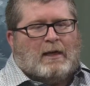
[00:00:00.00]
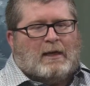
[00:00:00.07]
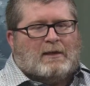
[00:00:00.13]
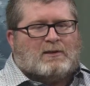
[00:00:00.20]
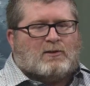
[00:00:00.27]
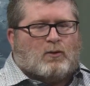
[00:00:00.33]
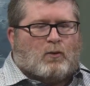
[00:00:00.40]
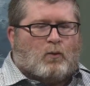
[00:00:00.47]

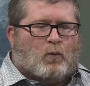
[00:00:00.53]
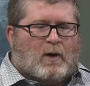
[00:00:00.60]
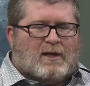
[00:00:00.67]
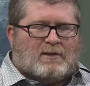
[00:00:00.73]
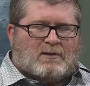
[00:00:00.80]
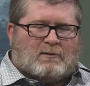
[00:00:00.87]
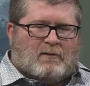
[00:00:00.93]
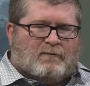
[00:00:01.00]
east or
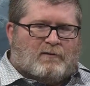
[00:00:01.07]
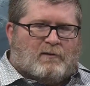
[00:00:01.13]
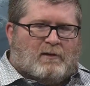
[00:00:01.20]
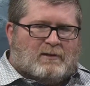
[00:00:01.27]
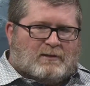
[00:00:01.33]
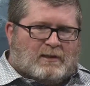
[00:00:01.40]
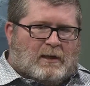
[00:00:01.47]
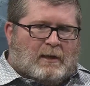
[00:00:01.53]
west of
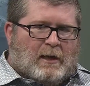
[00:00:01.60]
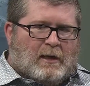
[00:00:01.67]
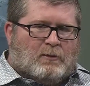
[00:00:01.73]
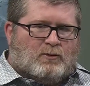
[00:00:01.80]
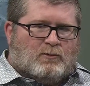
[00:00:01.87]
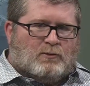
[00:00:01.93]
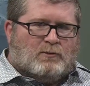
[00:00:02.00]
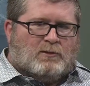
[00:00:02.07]
St.
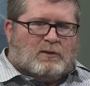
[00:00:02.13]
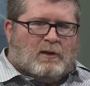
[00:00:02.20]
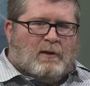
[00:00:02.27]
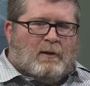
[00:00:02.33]
Andrews,